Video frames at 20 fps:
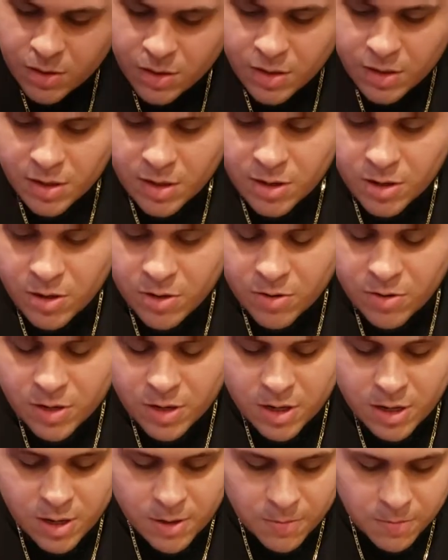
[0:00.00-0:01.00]
Now
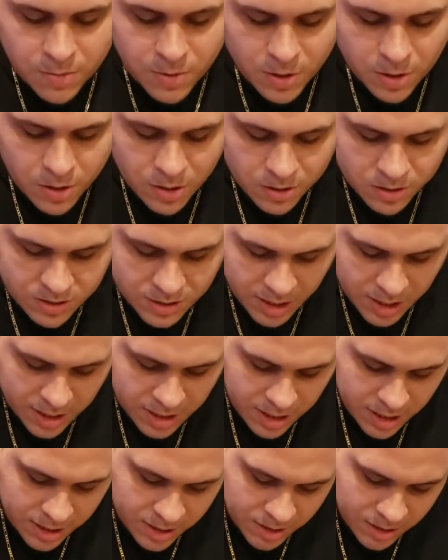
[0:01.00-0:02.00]
hurry up, take
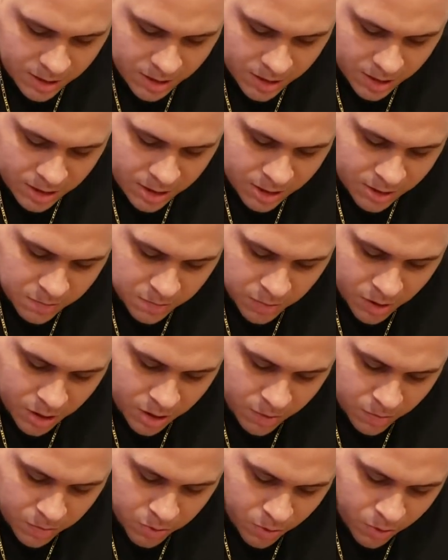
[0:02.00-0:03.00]
it, get this
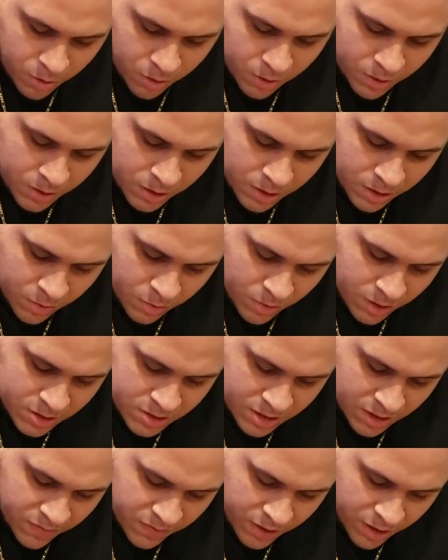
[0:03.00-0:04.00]
bottom part, get the
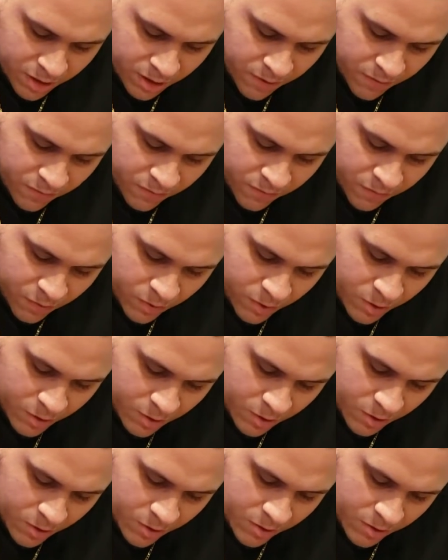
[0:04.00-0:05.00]
rest of it off
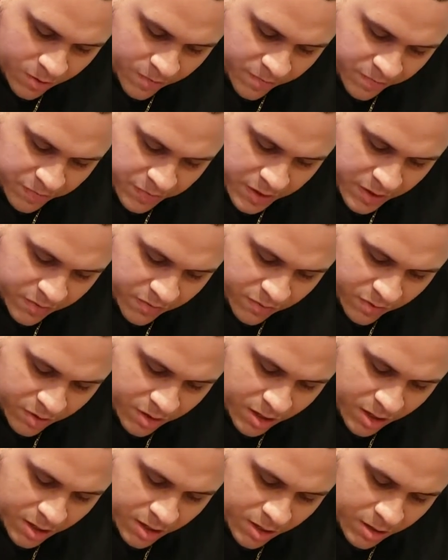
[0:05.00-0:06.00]
if you
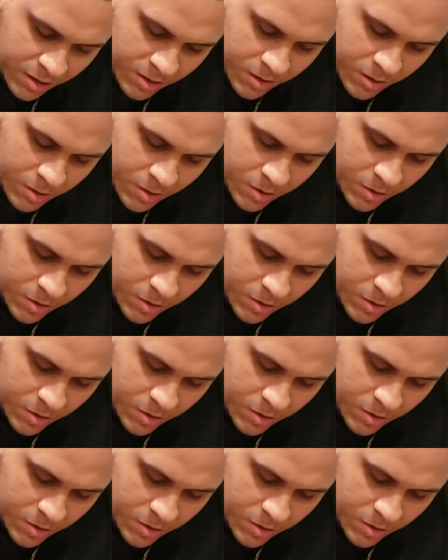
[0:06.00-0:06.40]
can.